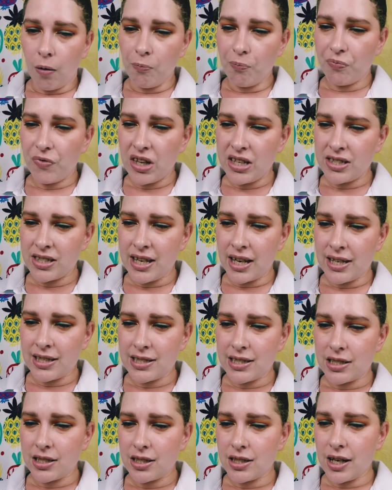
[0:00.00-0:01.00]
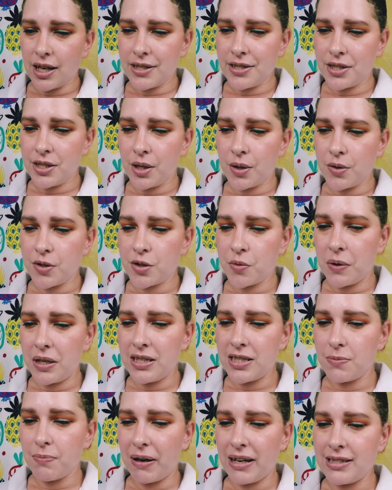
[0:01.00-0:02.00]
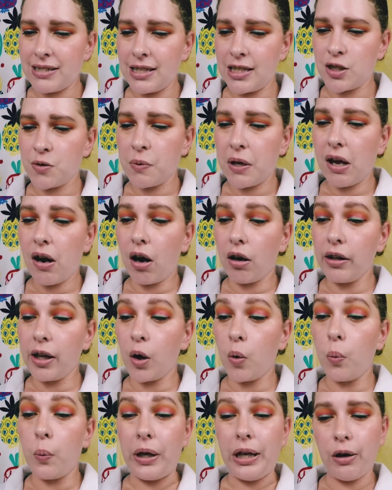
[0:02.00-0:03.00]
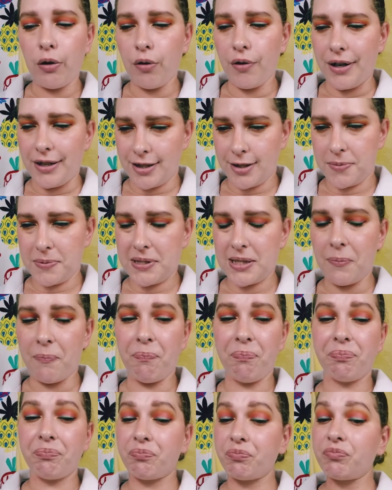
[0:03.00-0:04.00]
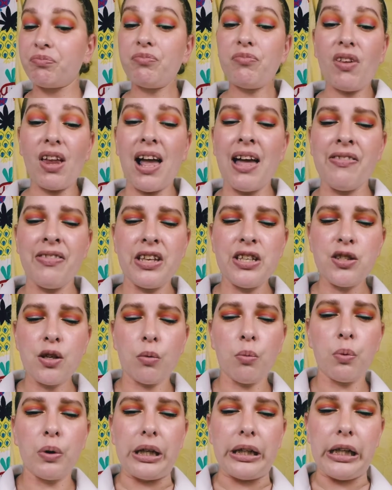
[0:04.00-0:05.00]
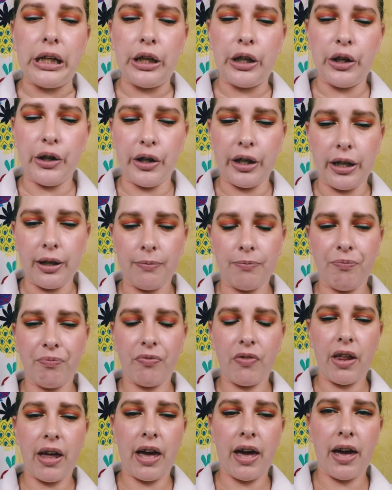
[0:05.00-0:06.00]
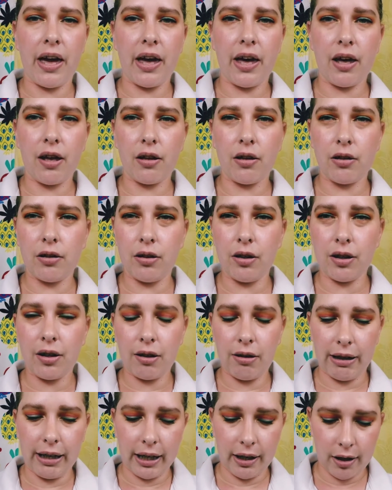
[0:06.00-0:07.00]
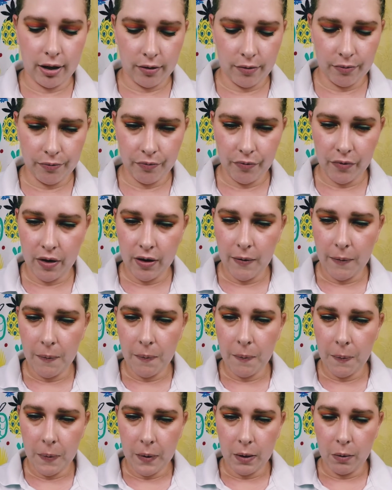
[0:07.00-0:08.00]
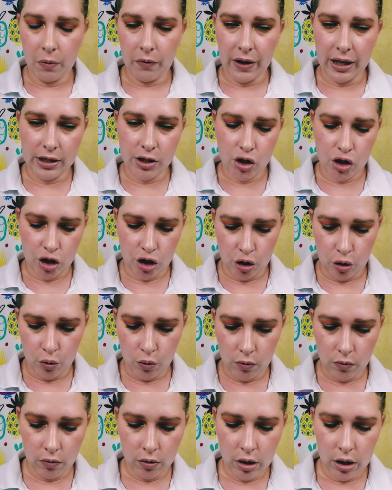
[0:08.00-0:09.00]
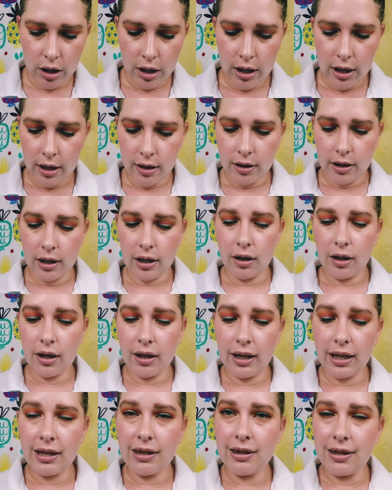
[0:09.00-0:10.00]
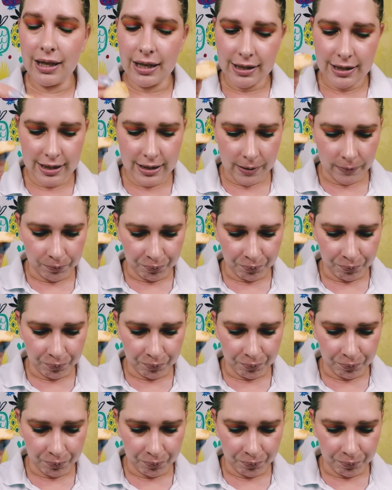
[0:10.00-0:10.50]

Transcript: This says Tosto sweet and spicy sweet garlic wheat crisps. And these are really good. They look like, well, that's two. They look like this.